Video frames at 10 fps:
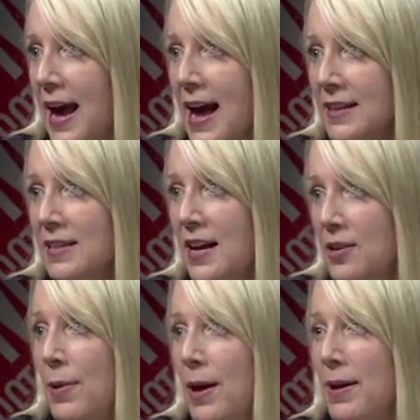asset.
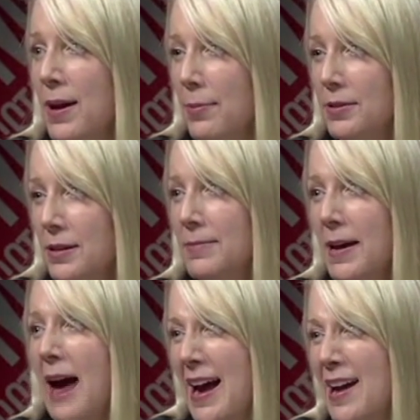You may be able to
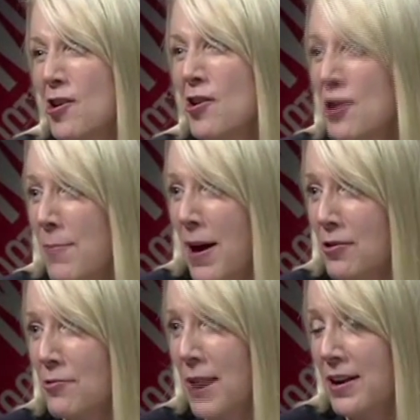earn a
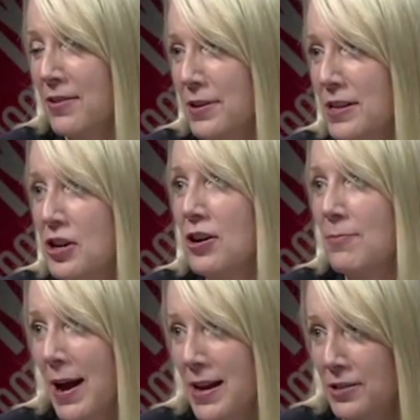better rate of
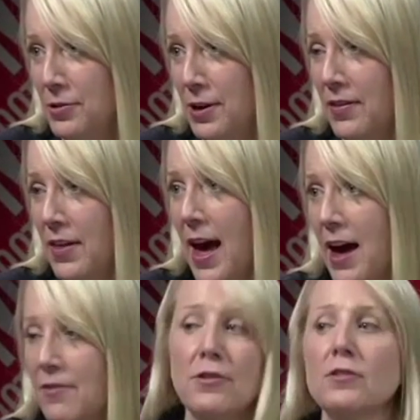return by doing
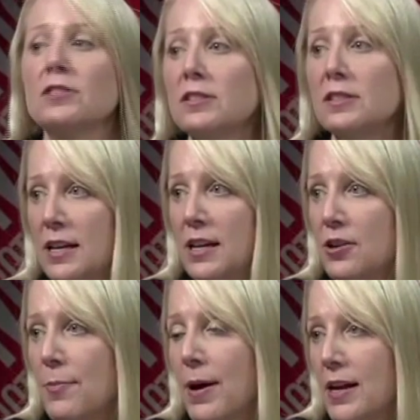that versus sinking
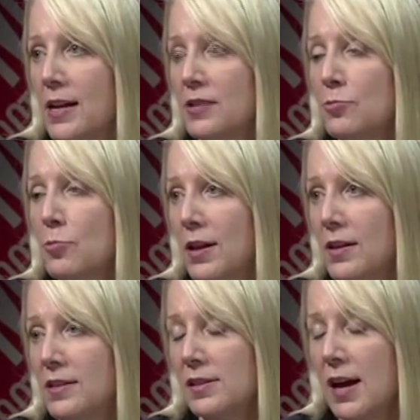your money into one of
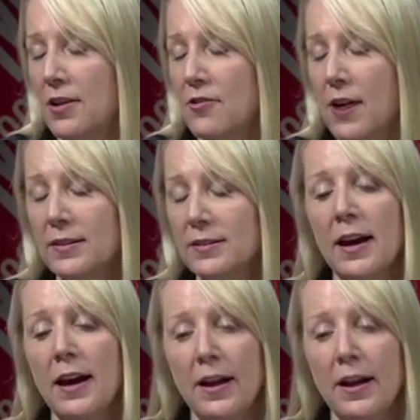these contracts.